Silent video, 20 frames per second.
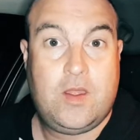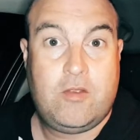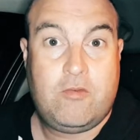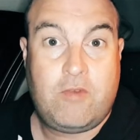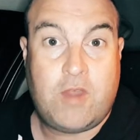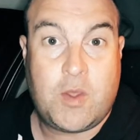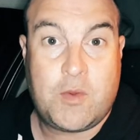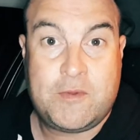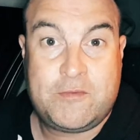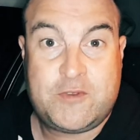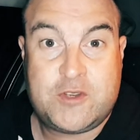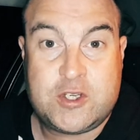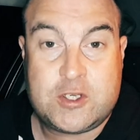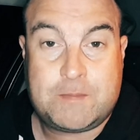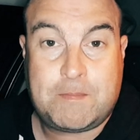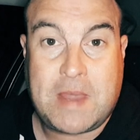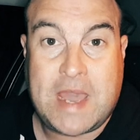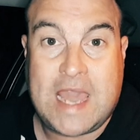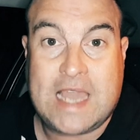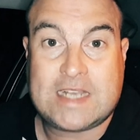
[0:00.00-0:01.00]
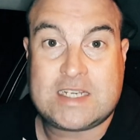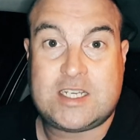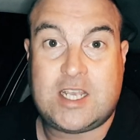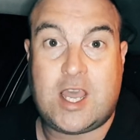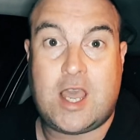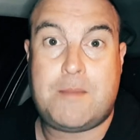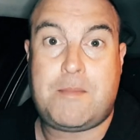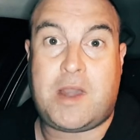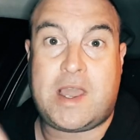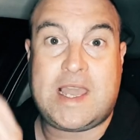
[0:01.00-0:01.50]
Right, we've just packed
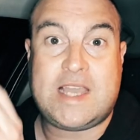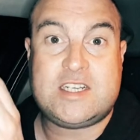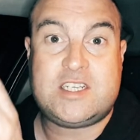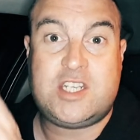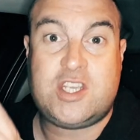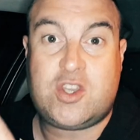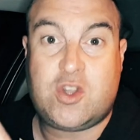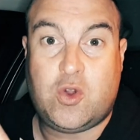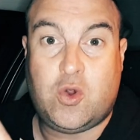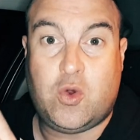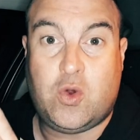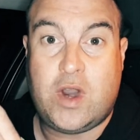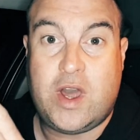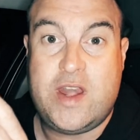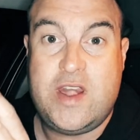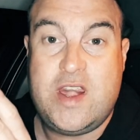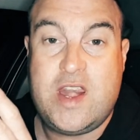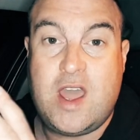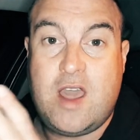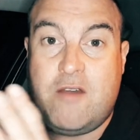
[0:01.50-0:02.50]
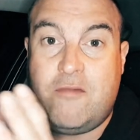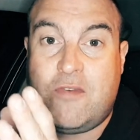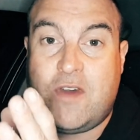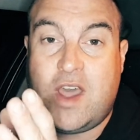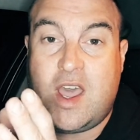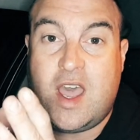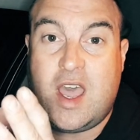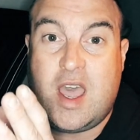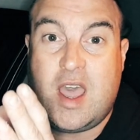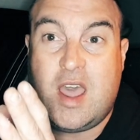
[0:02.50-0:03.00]
up. I actually caught
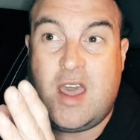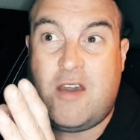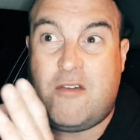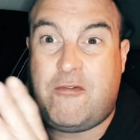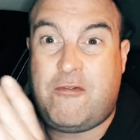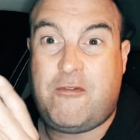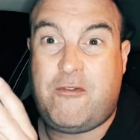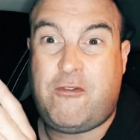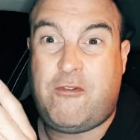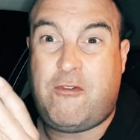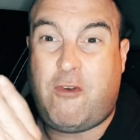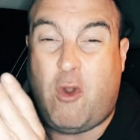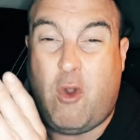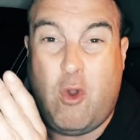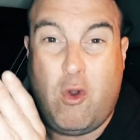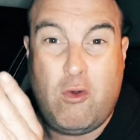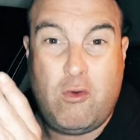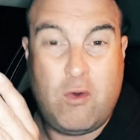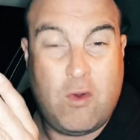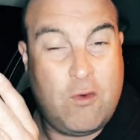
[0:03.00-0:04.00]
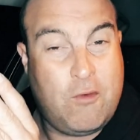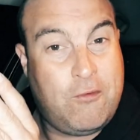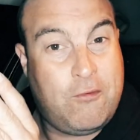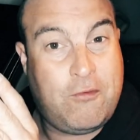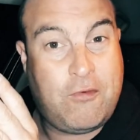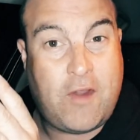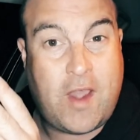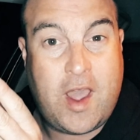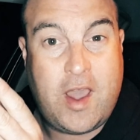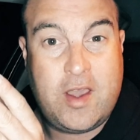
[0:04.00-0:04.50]
another 4 or
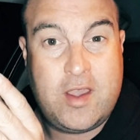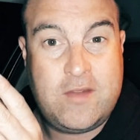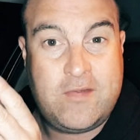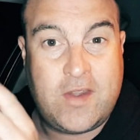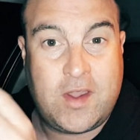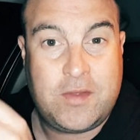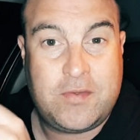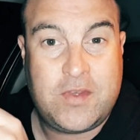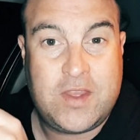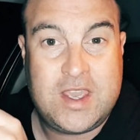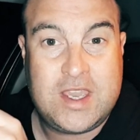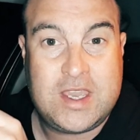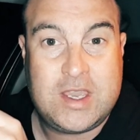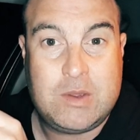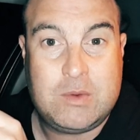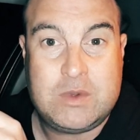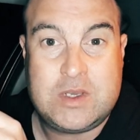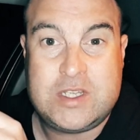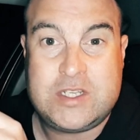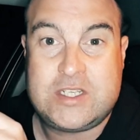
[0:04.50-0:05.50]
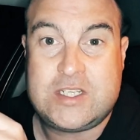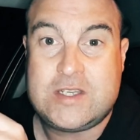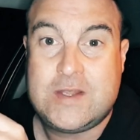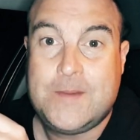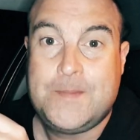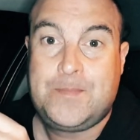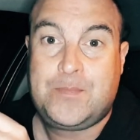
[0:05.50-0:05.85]
5, I think it was.